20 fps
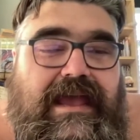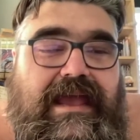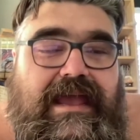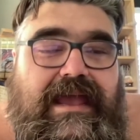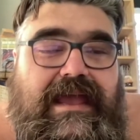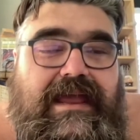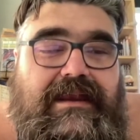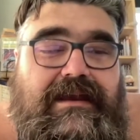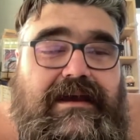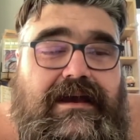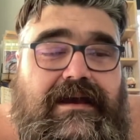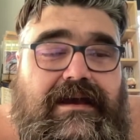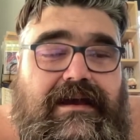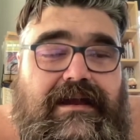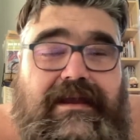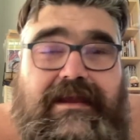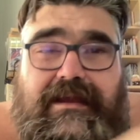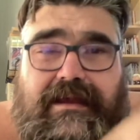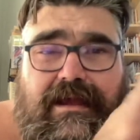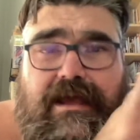And
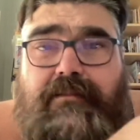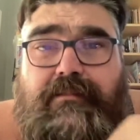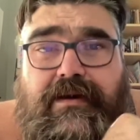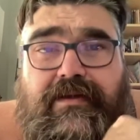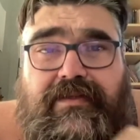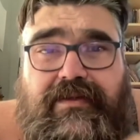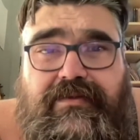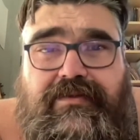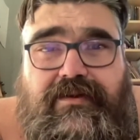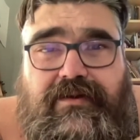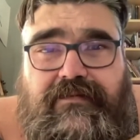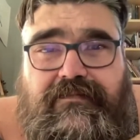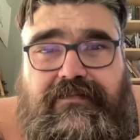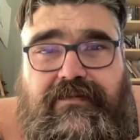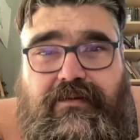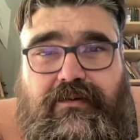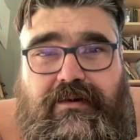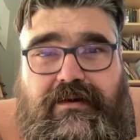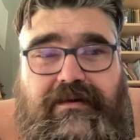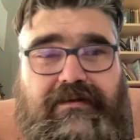I am on the third
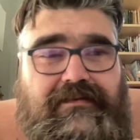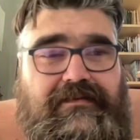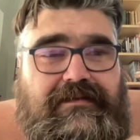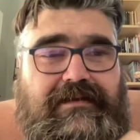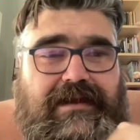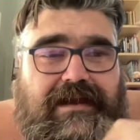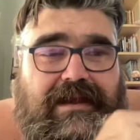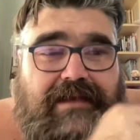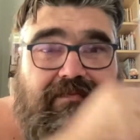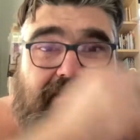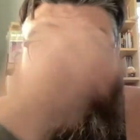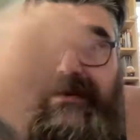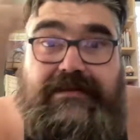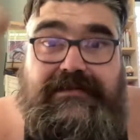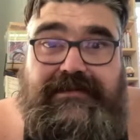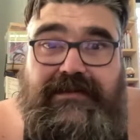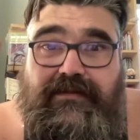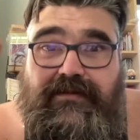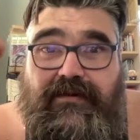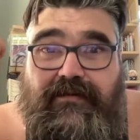floor, and that
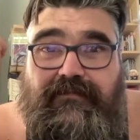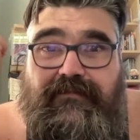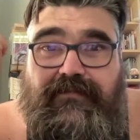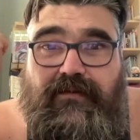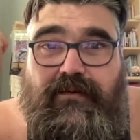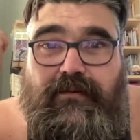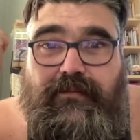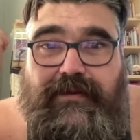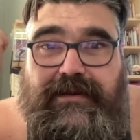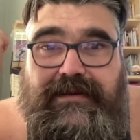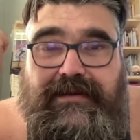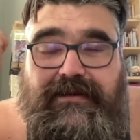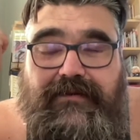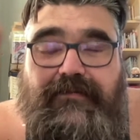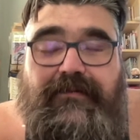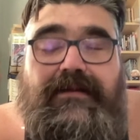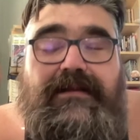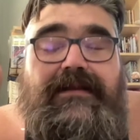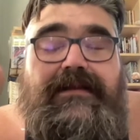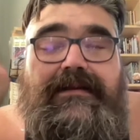is a third floor window.
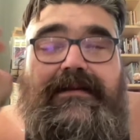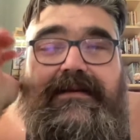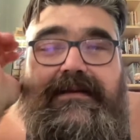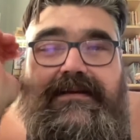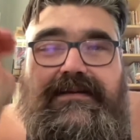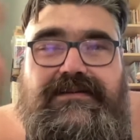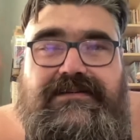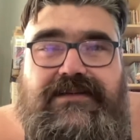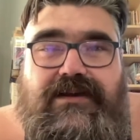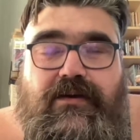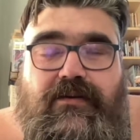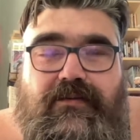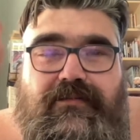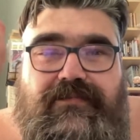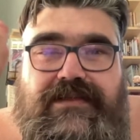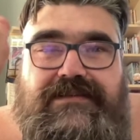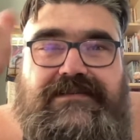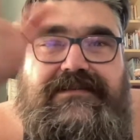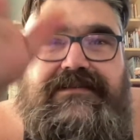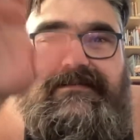So
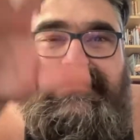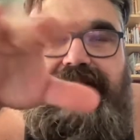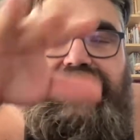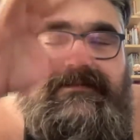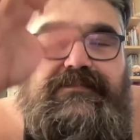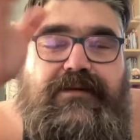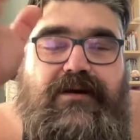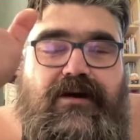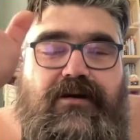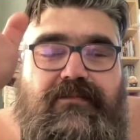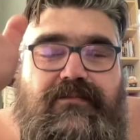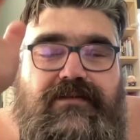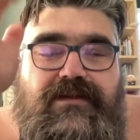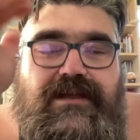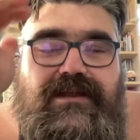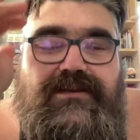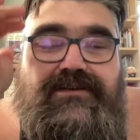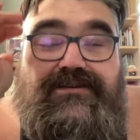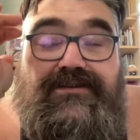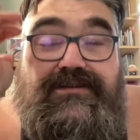this poem,
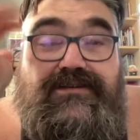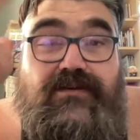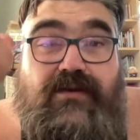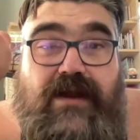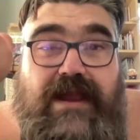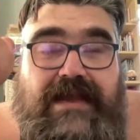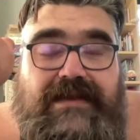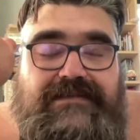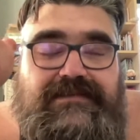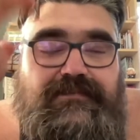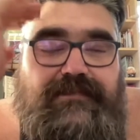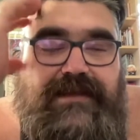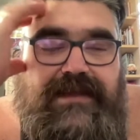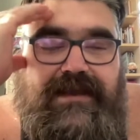it just cracks me